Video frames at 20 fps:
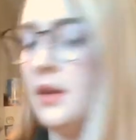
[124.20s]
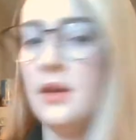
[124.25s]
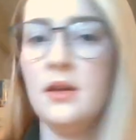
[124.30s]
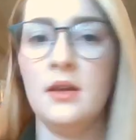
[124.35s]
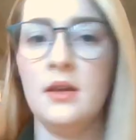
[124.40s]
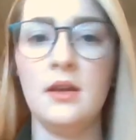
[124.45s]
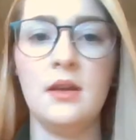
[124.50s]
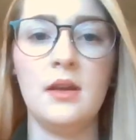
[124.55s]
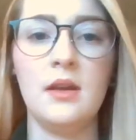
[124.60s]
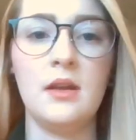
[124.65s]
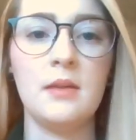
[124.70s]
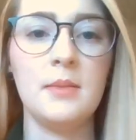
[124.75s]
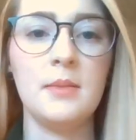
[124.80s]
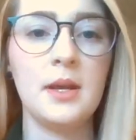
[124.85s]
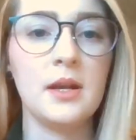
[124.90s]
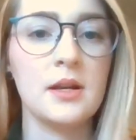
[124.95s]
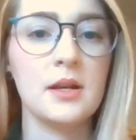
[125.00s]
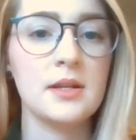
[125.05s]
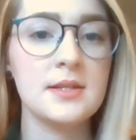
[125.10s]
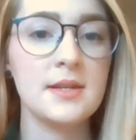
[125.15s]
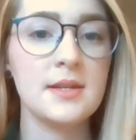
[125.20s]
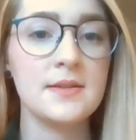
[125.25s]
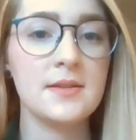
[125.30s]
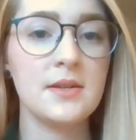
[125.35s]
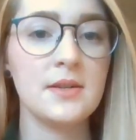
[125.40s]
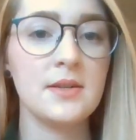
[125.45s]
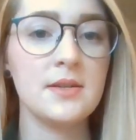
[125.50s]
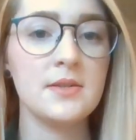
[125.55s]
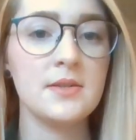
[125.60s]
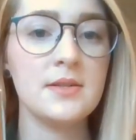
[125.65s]
And a pair of
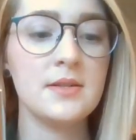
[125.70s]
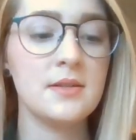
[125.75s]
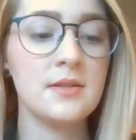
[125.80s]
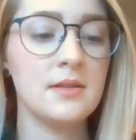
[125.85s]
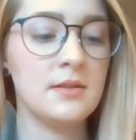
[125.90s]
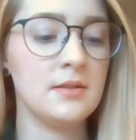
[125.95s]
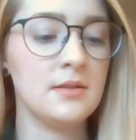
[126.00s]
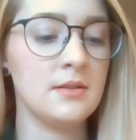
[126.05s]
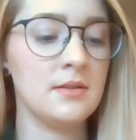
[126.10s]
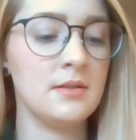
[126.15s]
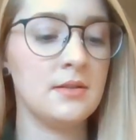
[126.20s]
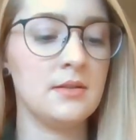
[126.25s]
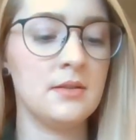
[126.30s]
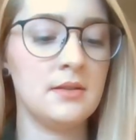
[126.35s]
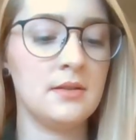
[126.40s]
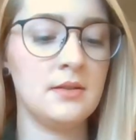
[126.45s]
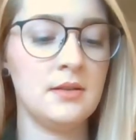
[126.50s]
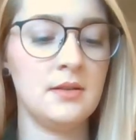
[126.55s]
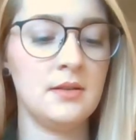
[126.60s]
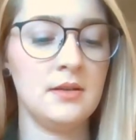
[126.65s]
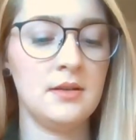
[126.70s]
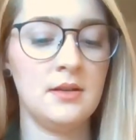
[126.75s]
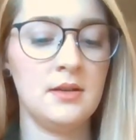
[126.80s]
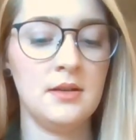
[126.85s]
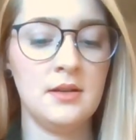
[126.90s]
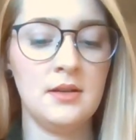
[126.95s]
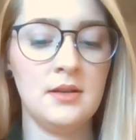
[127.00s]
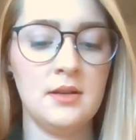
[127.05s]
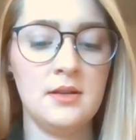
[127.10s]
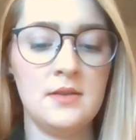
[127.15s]
scissors.
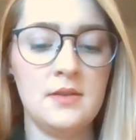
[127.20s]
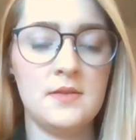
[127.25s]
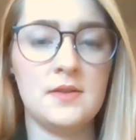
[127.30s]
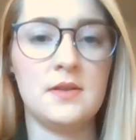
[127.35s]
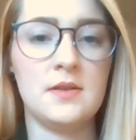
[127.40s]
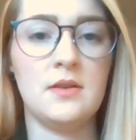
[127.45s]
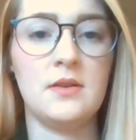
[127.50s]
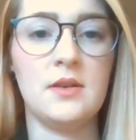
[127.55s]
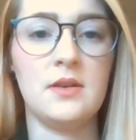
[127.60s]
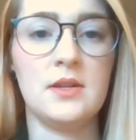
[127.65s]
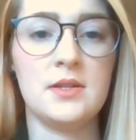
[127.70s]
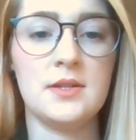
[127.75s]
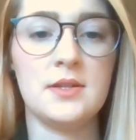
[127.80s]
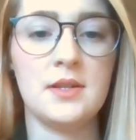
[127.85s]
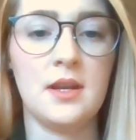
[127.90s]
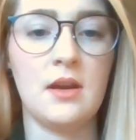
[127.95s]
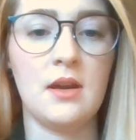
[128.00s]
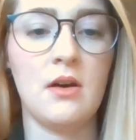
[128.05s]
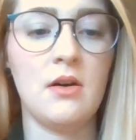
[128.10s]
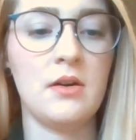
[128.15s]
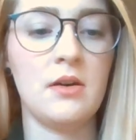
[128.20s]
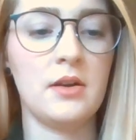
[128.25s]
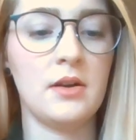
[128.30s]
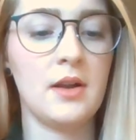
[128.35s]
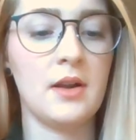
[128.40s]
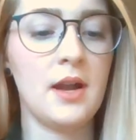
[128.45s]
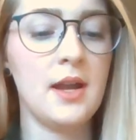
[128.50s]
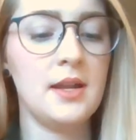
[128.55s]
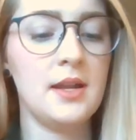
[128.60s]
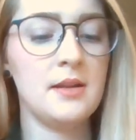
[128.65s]
So you just get all your
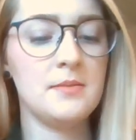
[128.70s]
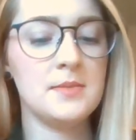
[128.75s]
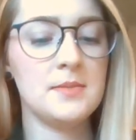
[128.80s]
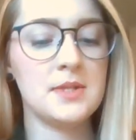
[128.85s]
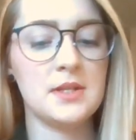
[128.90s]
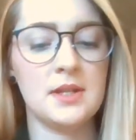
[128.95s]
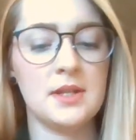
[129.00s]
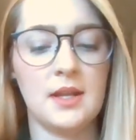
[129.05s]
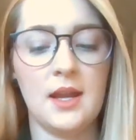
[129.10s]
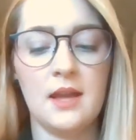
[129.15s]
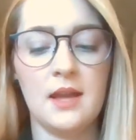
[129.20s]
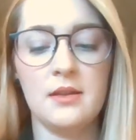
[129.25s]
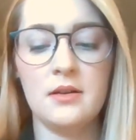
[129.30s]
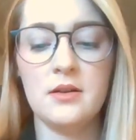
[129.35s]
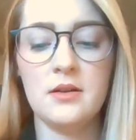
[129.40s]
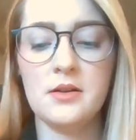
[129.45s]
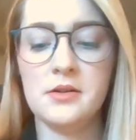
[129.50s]
items together.